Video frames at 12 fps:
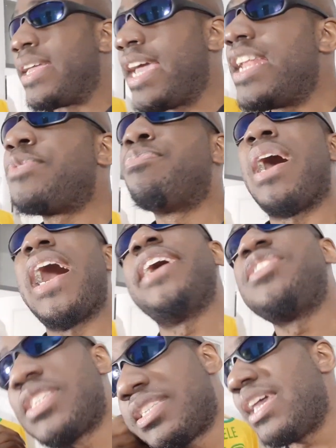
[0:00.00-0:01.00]
I get it, but
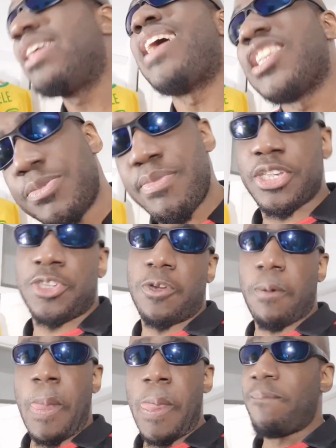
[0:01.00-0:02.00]
I just think that's messed
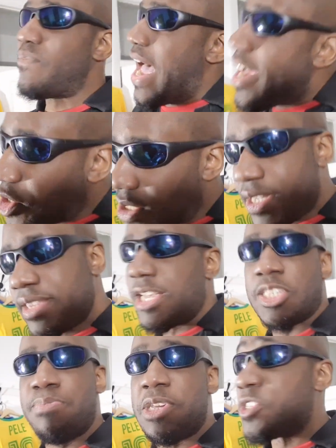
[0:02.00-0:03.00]
up. I just think
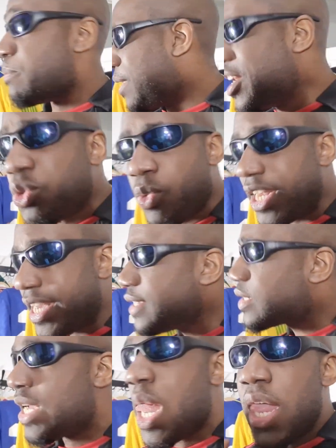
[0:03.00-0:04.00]
that's messed up. But it is what it
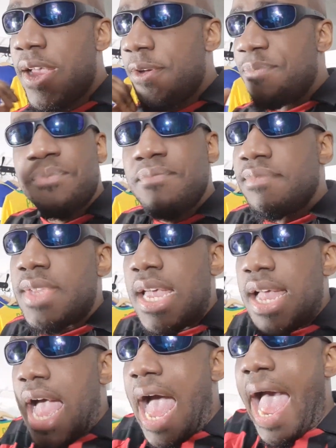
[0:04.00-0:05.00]
is
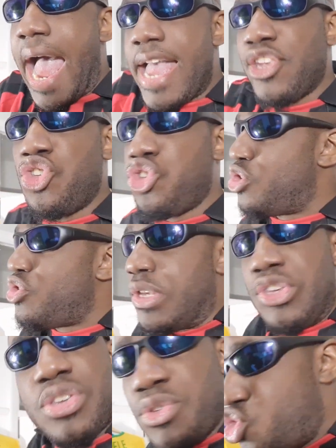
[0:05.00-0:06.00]

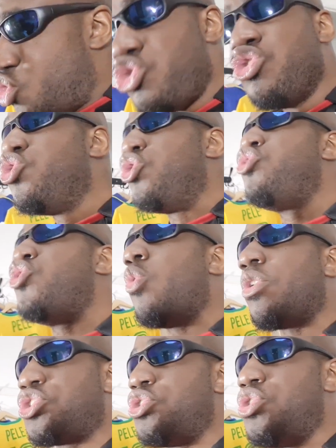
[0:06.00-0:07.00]
you, you, you, do
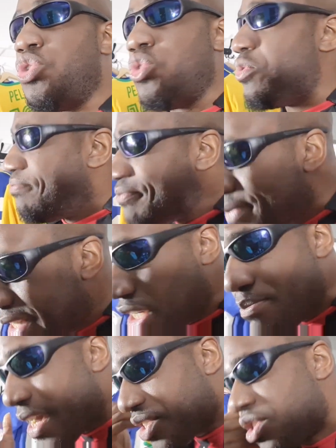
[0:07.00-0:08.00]
what you do. It's
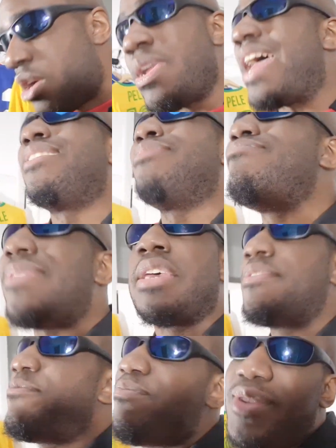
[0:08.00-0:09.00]
a mercenary, and
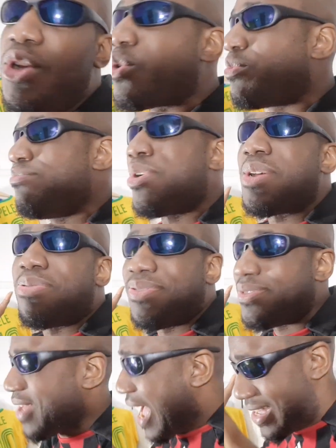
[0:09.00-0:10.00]
look, what
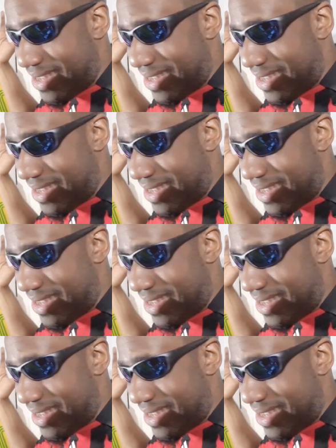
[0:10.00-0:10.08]
if.